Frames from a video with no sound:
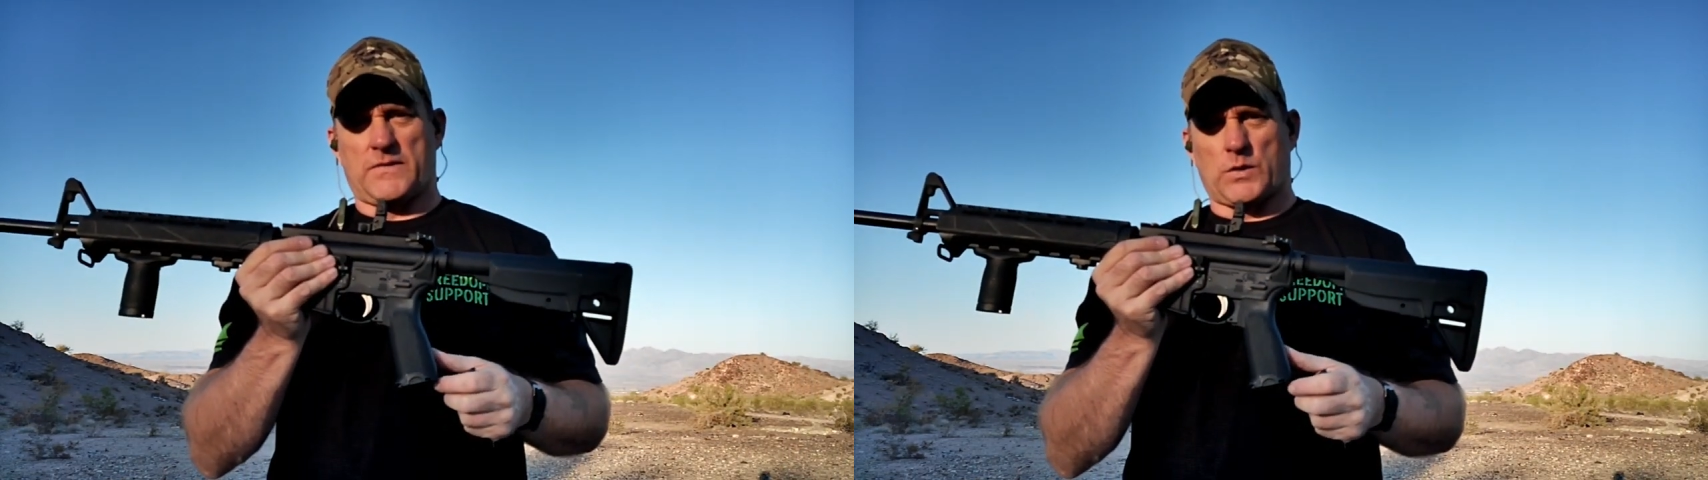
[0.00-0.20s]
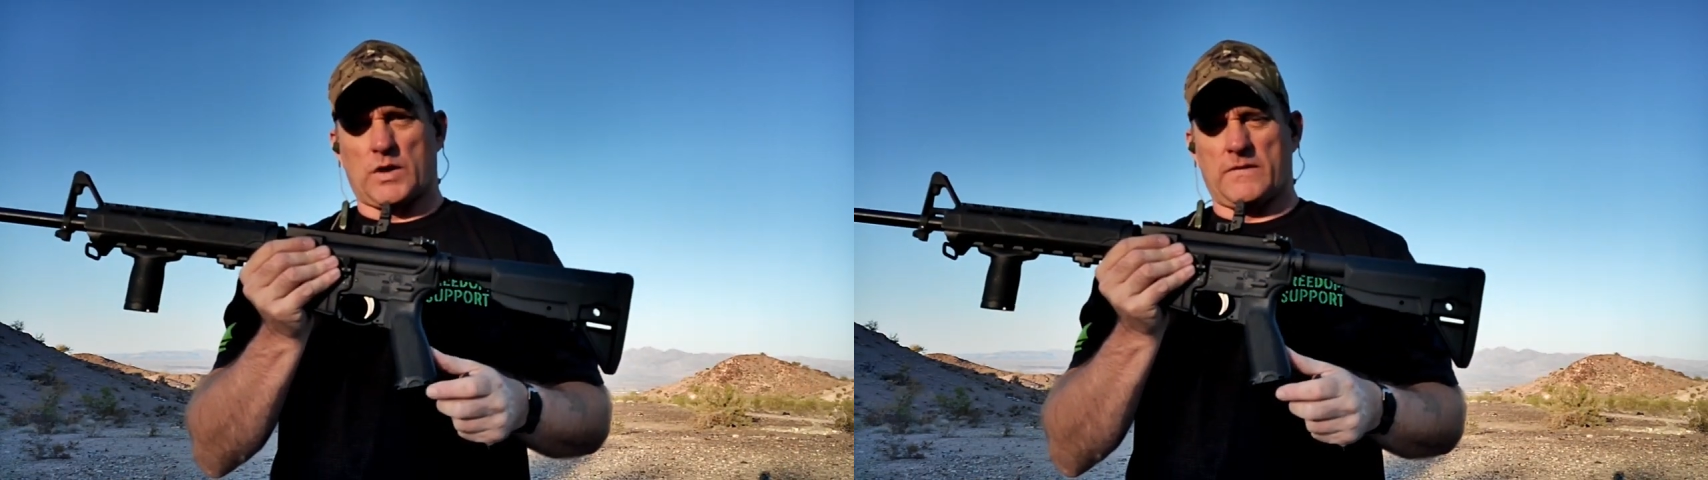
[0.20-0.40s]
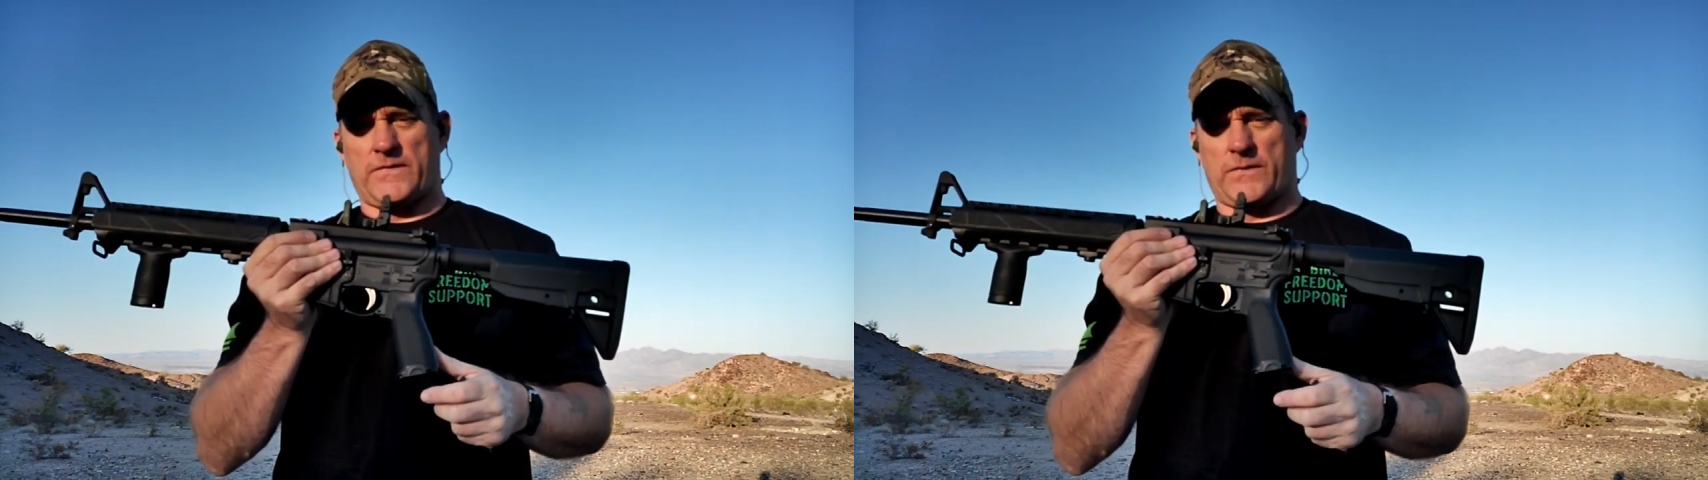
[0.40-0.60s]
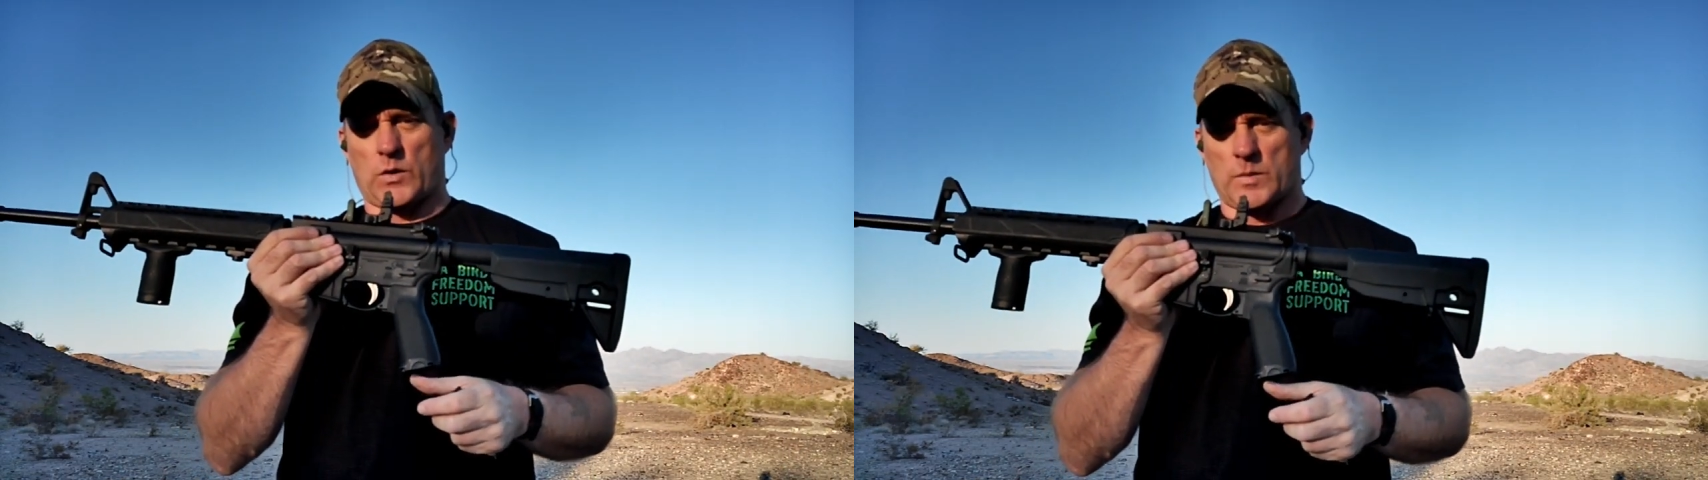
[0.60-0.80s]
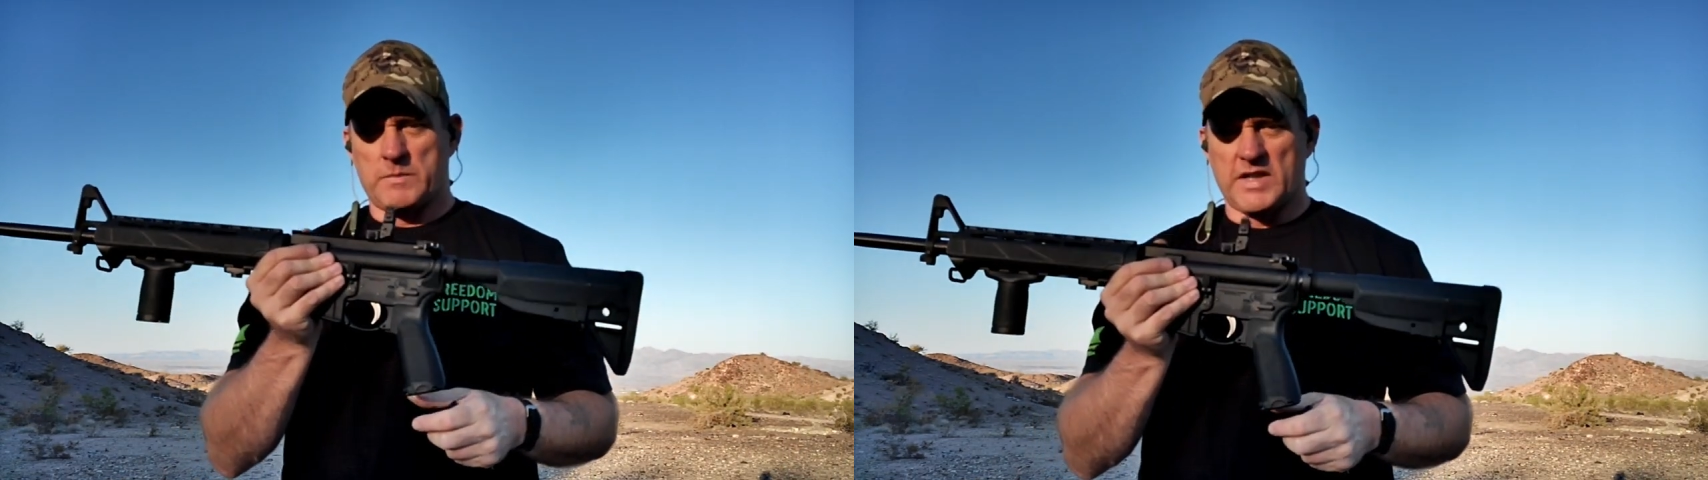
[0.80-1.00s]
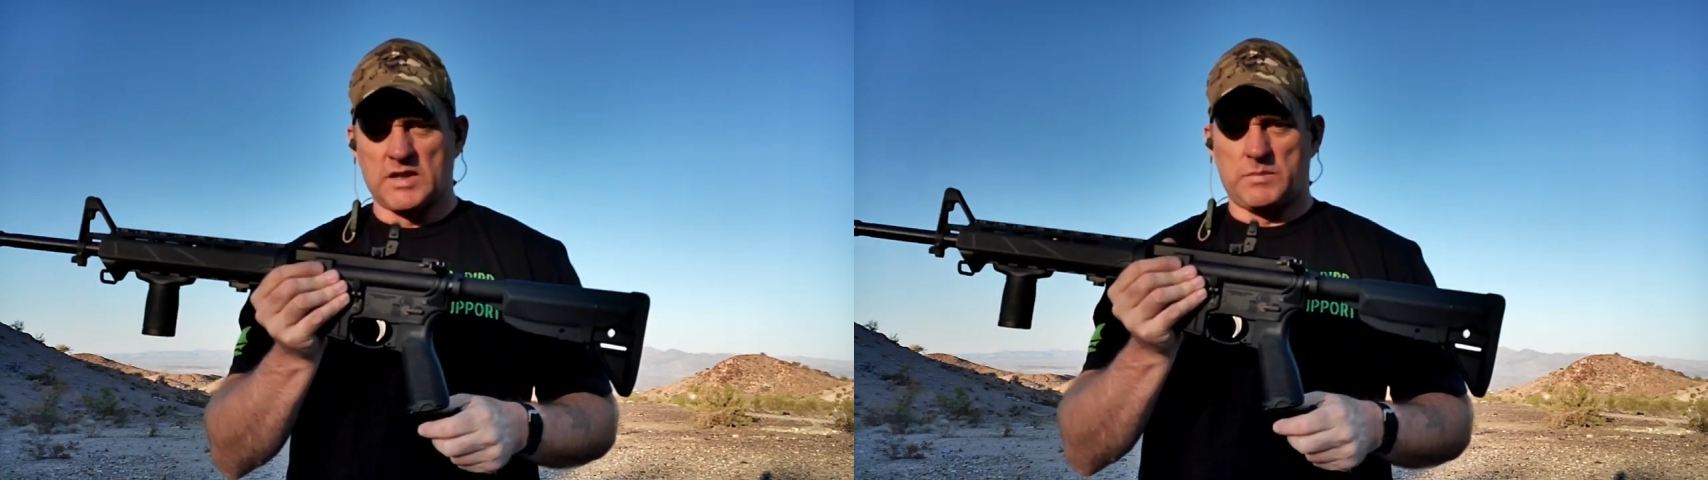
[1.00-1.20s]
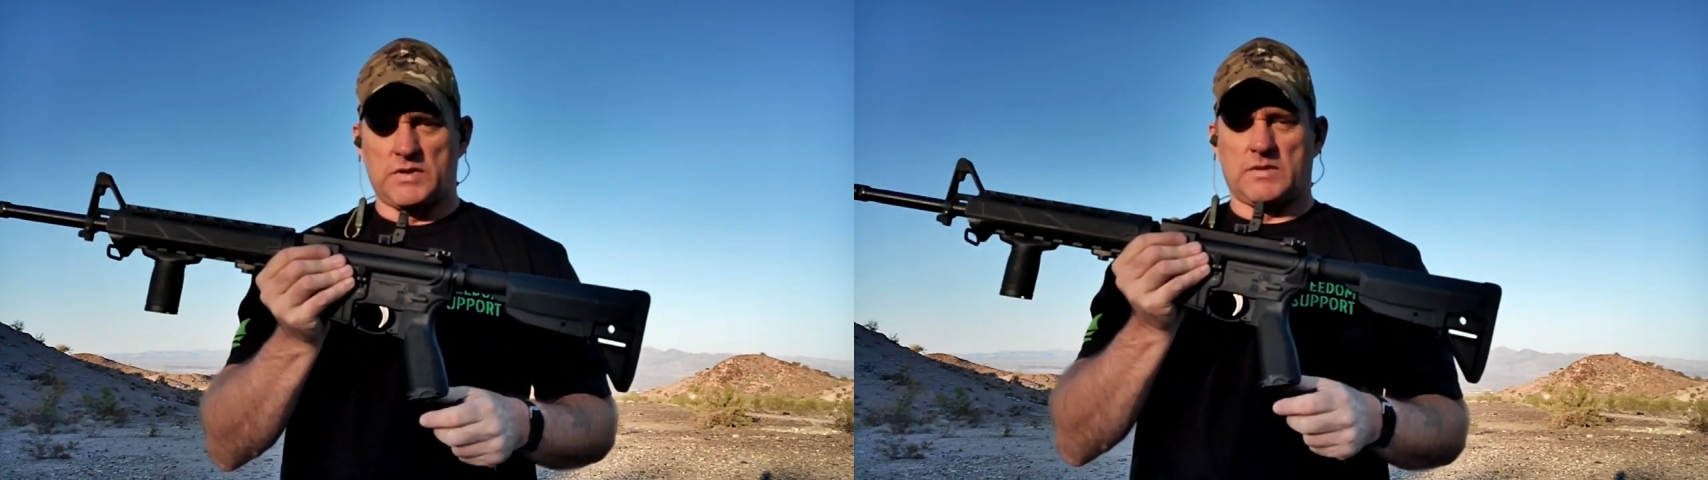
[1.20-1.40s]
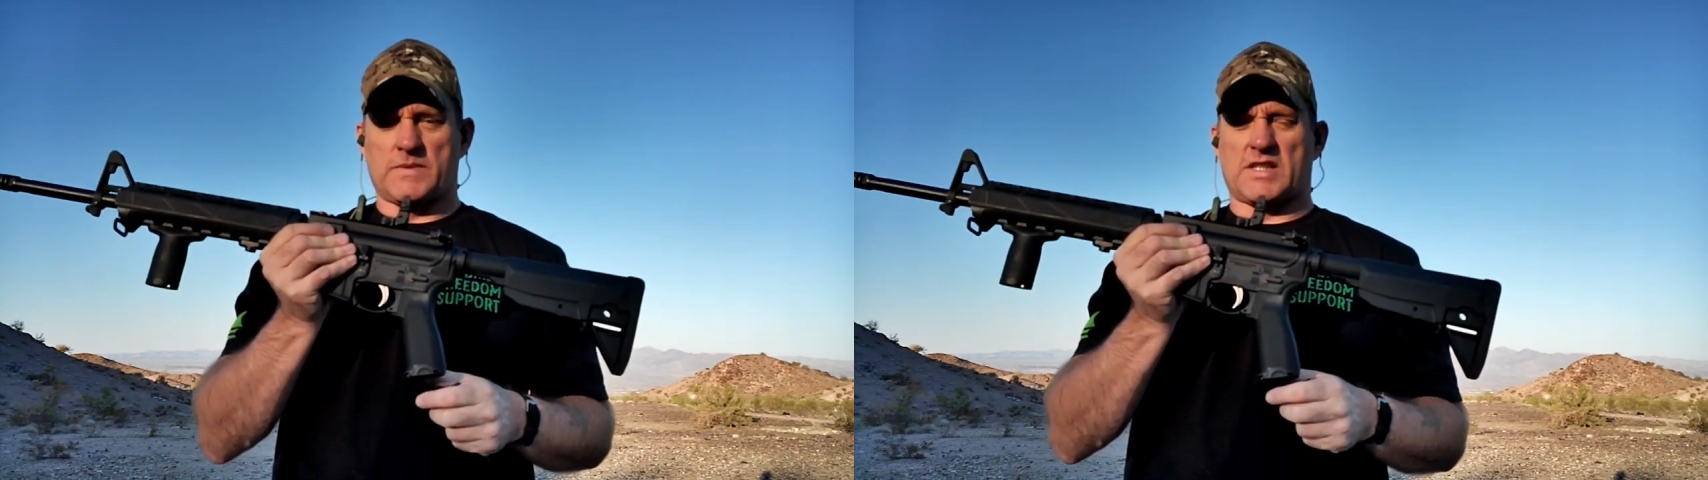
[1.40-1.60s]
for a formidable